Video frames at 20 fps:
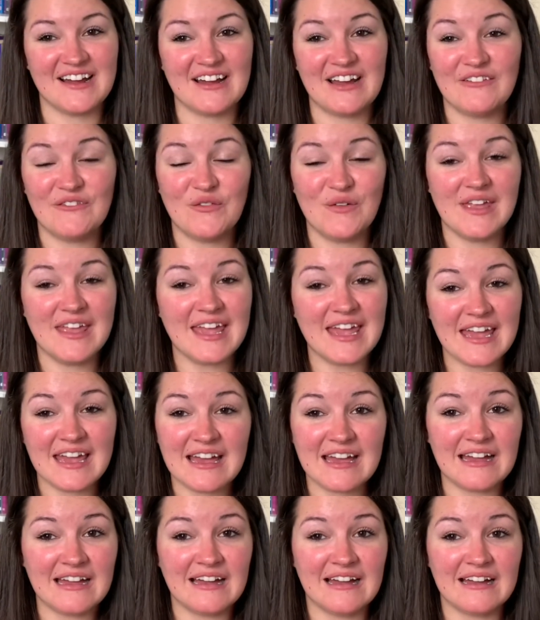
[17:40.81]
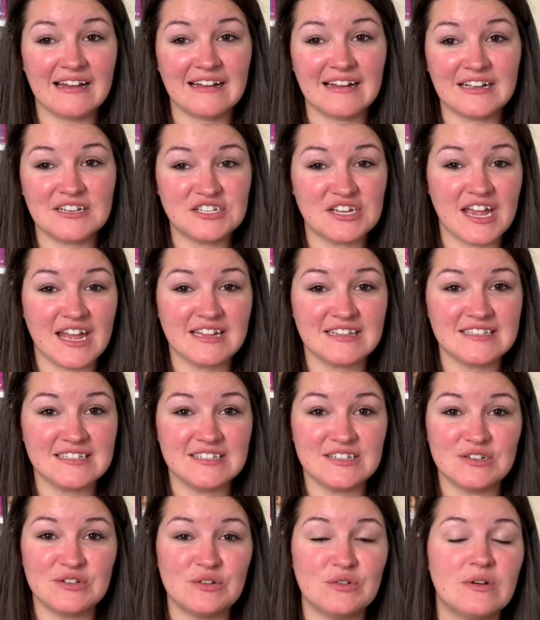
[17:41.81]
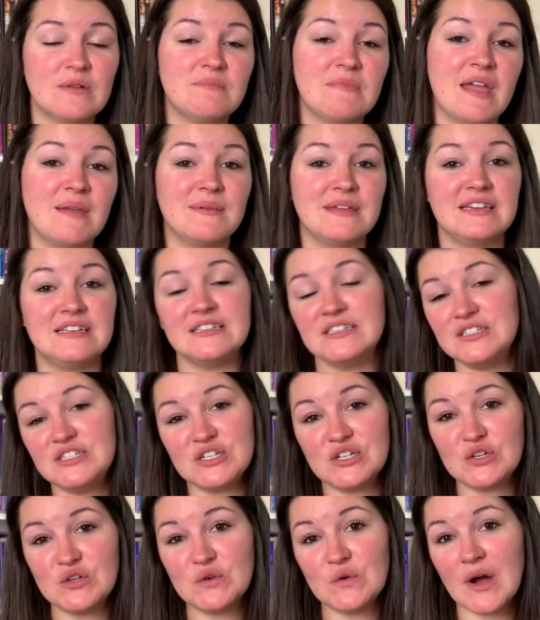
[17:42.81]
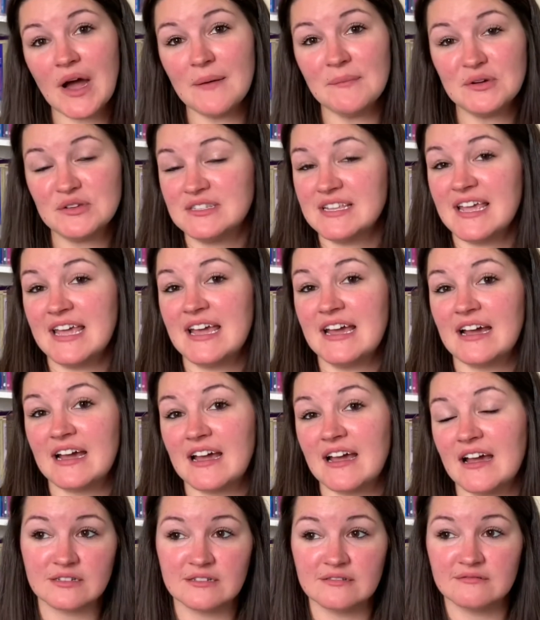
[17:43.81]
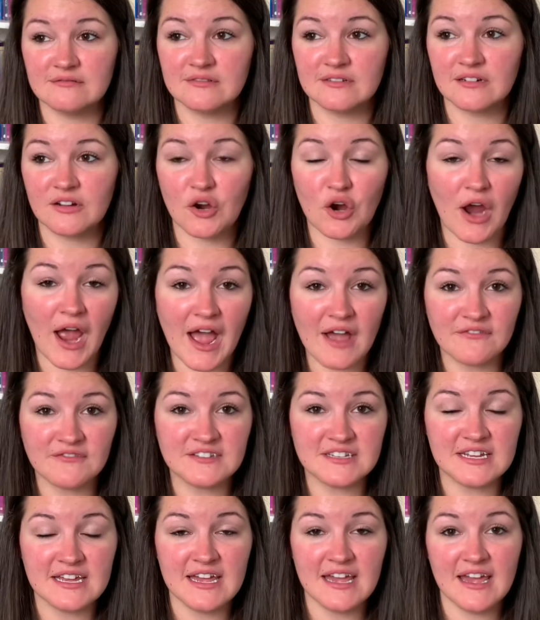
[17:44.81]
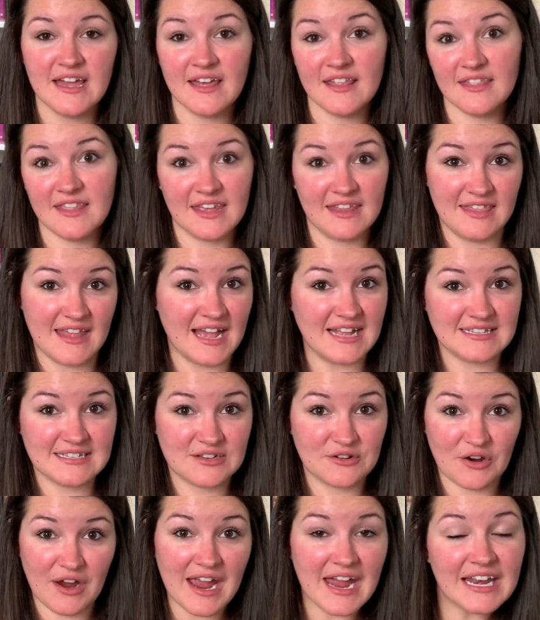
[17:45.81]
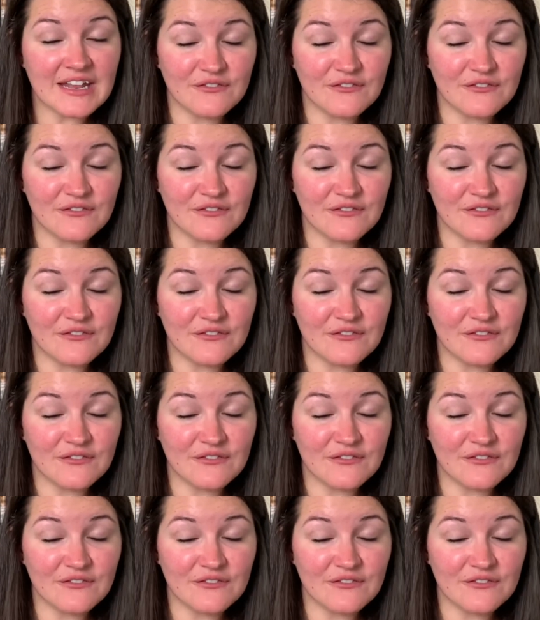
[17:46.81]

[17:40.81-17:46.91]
If we get a chance to maybe do a mosaic craft, then that's great.